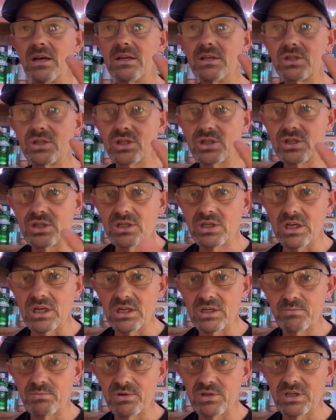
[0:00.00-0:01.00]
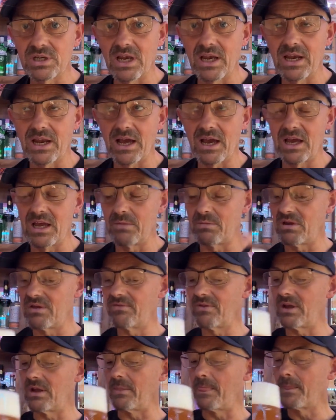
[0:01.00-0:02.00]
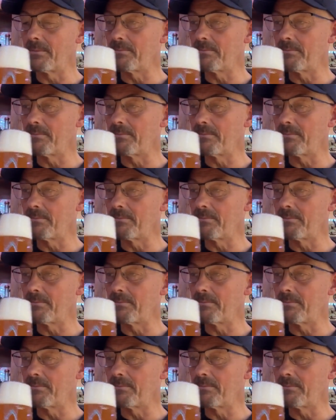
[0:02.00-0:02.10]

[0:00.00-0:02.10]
6% ABV.